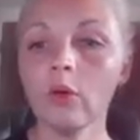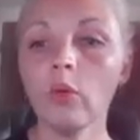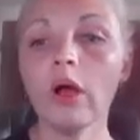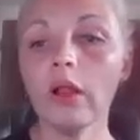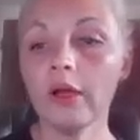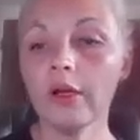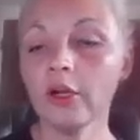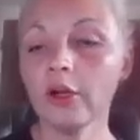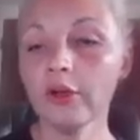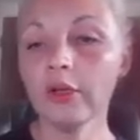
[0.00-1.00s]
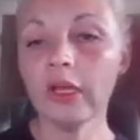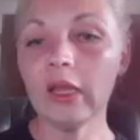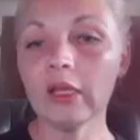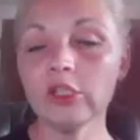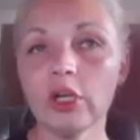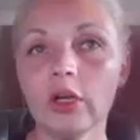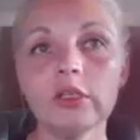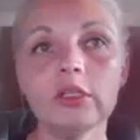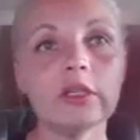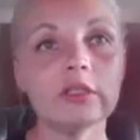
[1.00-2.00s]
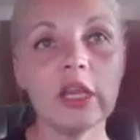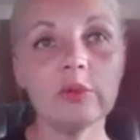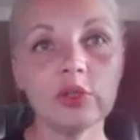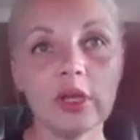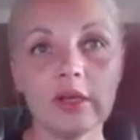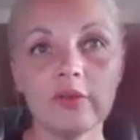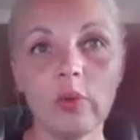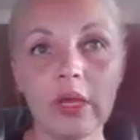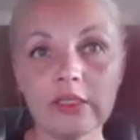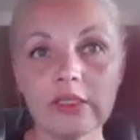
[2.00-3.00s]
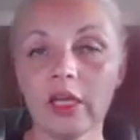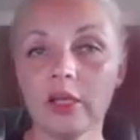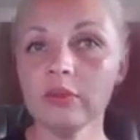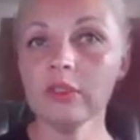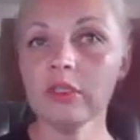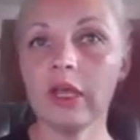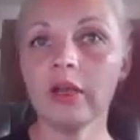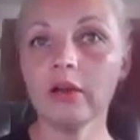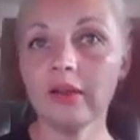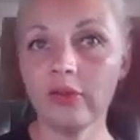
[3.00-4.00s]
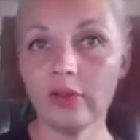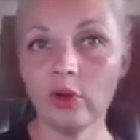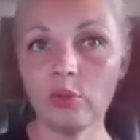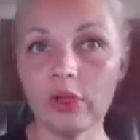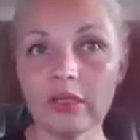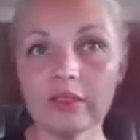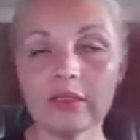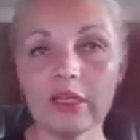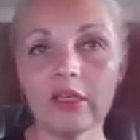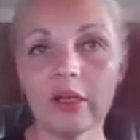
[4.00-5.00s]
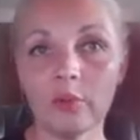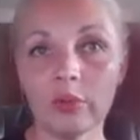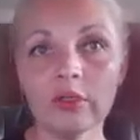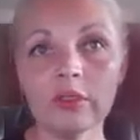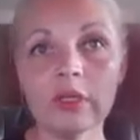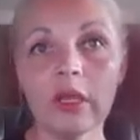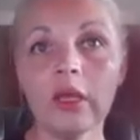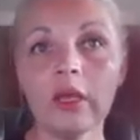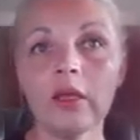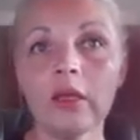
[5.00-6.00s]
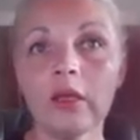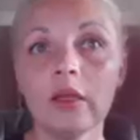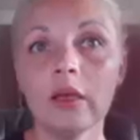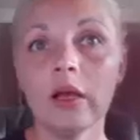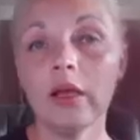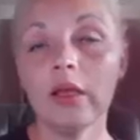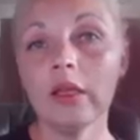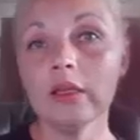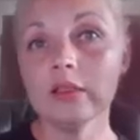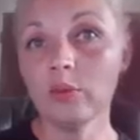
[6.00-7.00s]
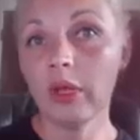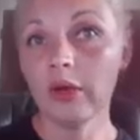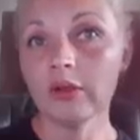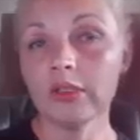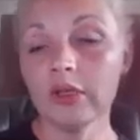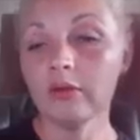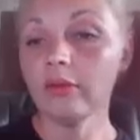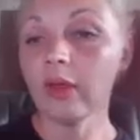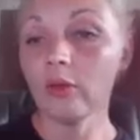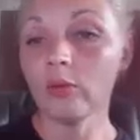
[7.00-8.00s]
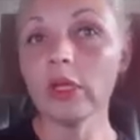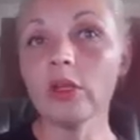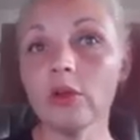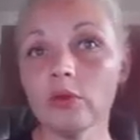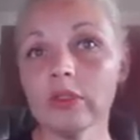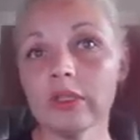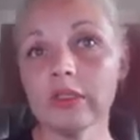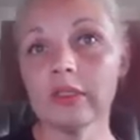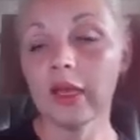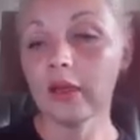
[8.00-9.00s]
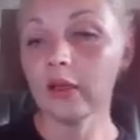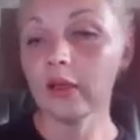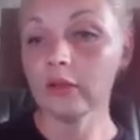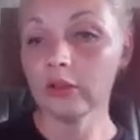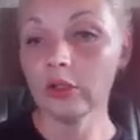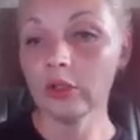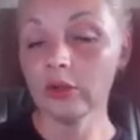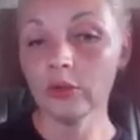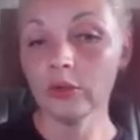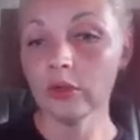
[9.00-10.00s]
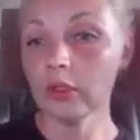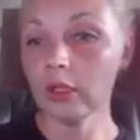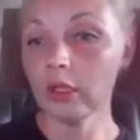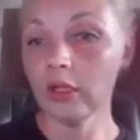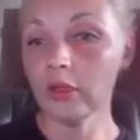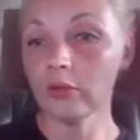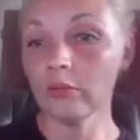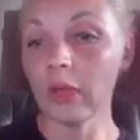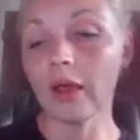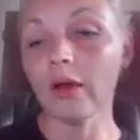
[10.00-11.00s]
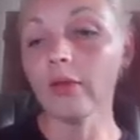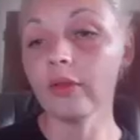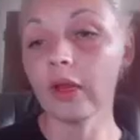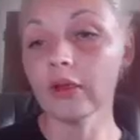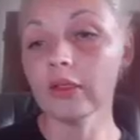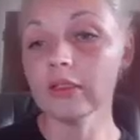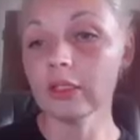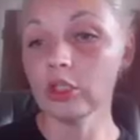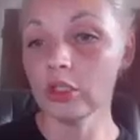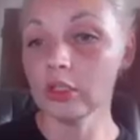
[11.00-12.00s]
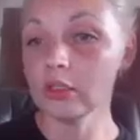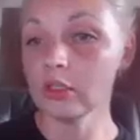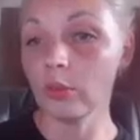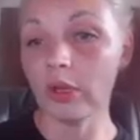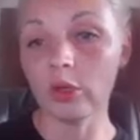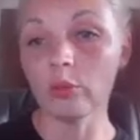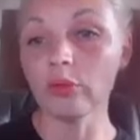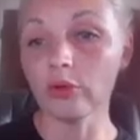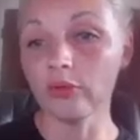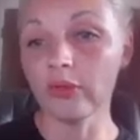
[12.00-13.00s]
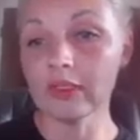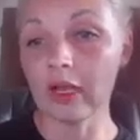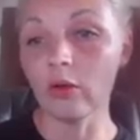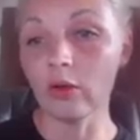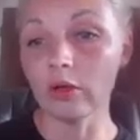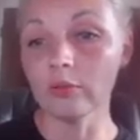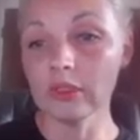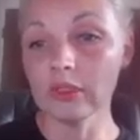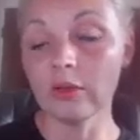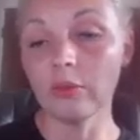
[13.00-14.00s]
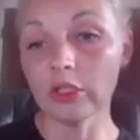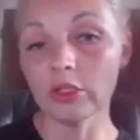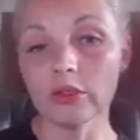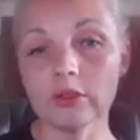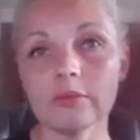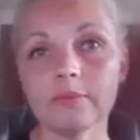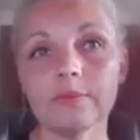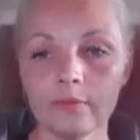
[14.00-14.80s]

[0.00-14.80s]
While our current EHR does keep track of wait times and our left without being seen numbers, it is imperative that we use this data to make healthcare decisions so we can improve these outcomes and measures.